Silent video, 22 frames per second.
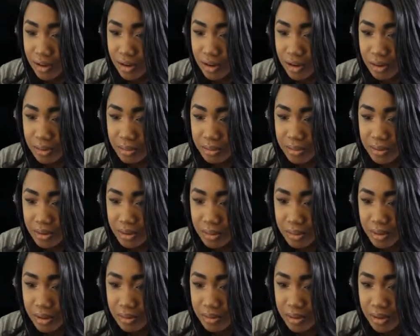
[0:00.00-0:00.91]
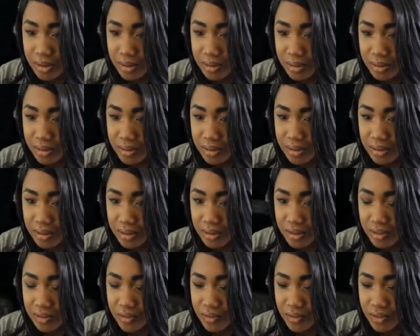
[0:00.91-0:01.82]
Oh. This is a dangerous
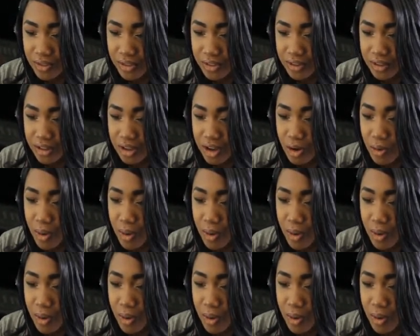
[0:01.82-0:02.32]
place to be.